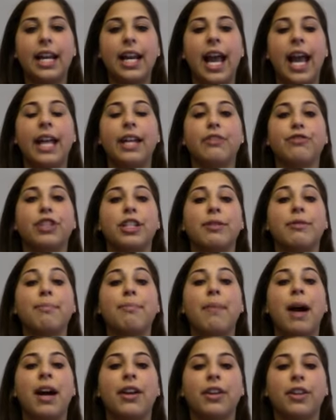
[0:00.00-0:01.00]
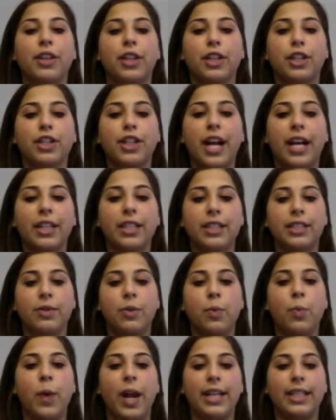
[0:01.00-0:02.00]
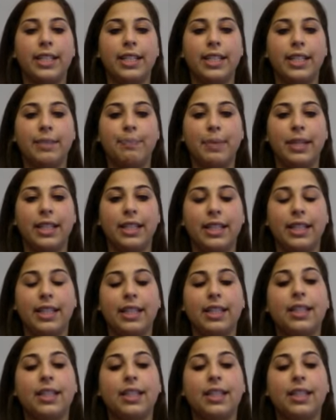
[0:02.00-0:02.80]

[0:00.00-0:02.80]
and model the correct way to speak